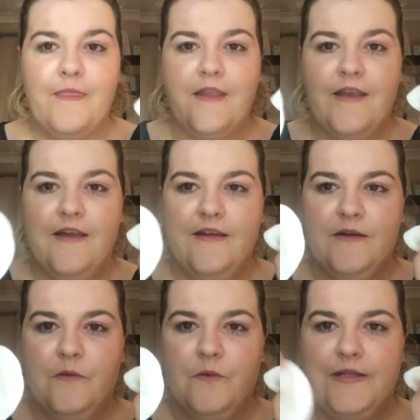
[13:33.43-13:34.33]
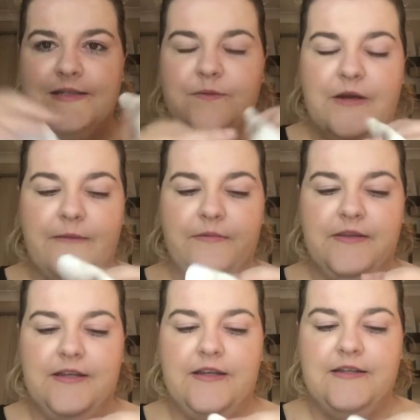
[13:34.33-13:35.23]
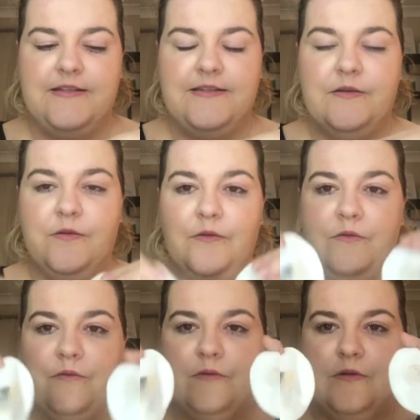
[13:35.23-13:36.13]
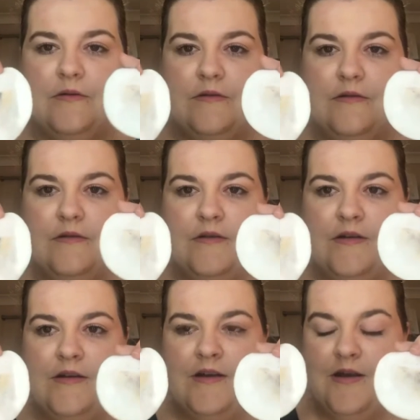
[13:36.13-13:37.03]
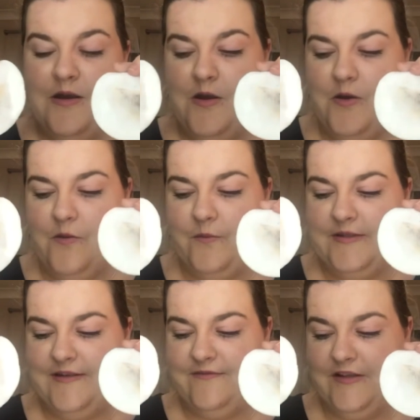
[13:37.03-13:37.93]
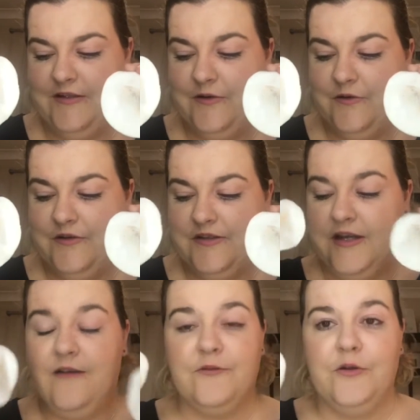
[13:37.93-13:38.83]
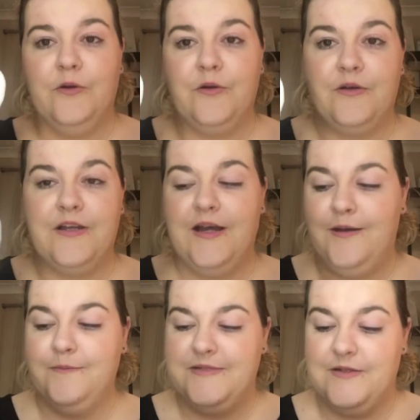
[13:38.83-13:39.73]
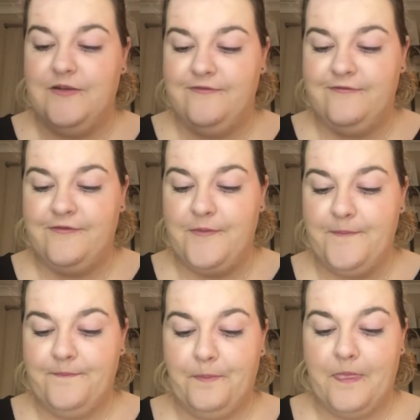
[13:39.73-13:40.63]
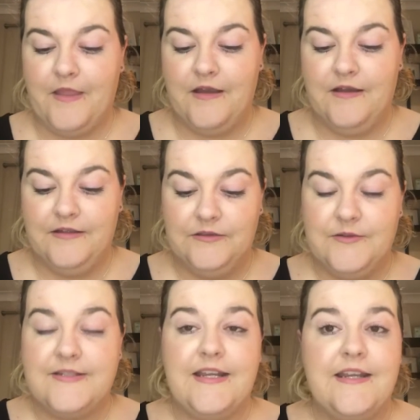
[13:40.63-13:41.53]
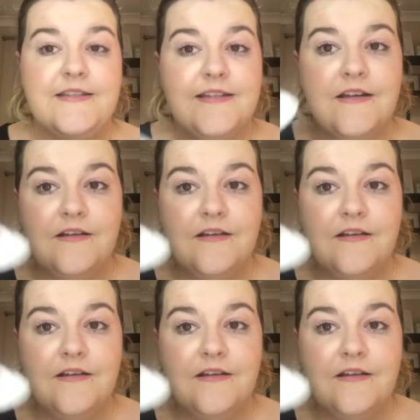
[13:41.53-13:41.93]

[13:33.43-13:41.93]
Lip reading: And one swipe there. So we definitely know that the Covergirl comes off a lot easier.